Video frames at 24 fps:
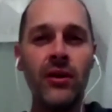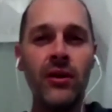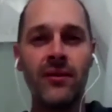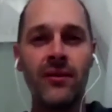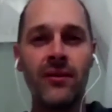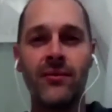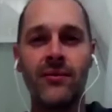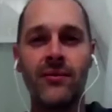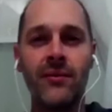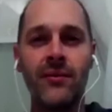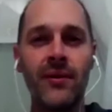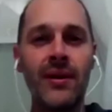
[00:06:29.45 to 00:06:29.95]

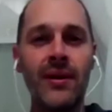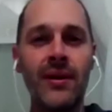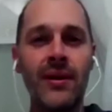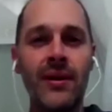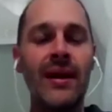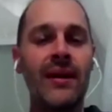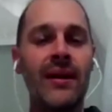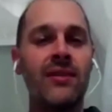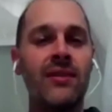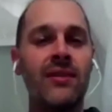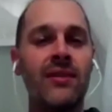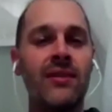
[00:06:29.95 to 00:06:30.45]
really
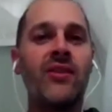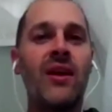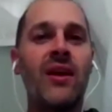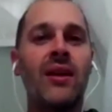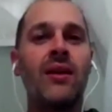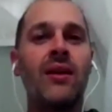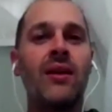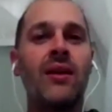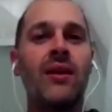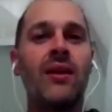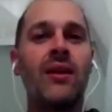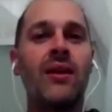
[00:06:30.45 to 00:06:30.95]
understanding
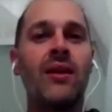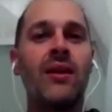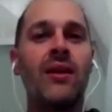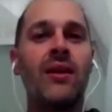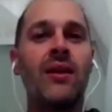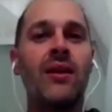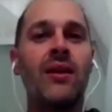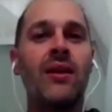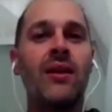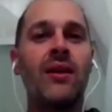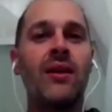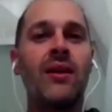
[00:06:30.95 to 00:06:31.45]
why my
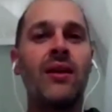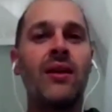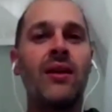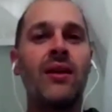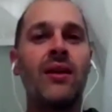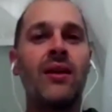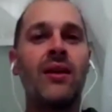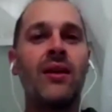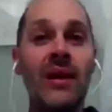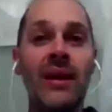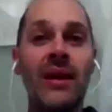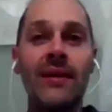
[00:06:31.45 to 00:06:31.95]
students are
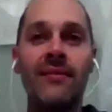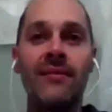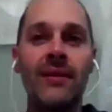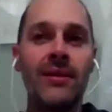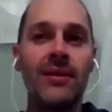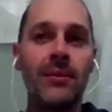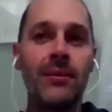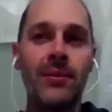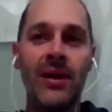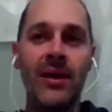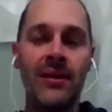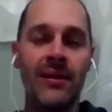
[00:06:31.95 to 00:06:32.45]
behaving the
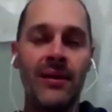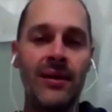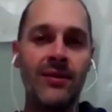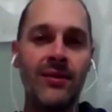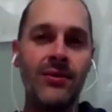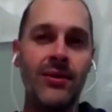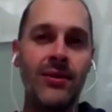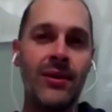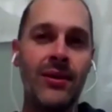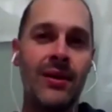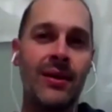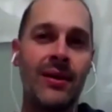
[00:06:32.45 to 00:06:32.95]
way they're
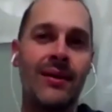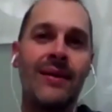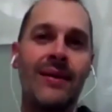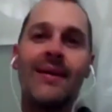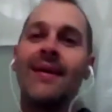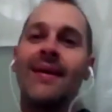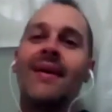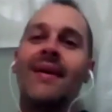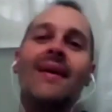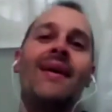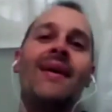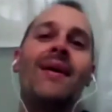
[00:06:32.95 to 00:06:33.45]
doing,
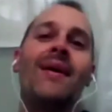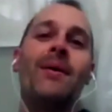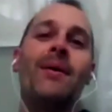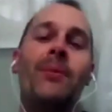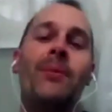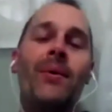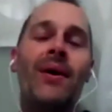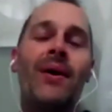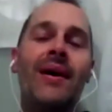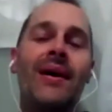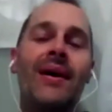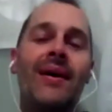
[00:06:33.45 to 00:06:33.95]

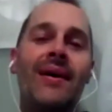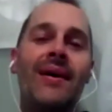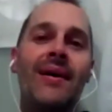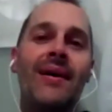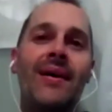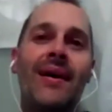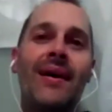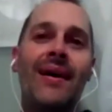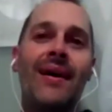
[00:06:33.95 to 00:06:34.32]
why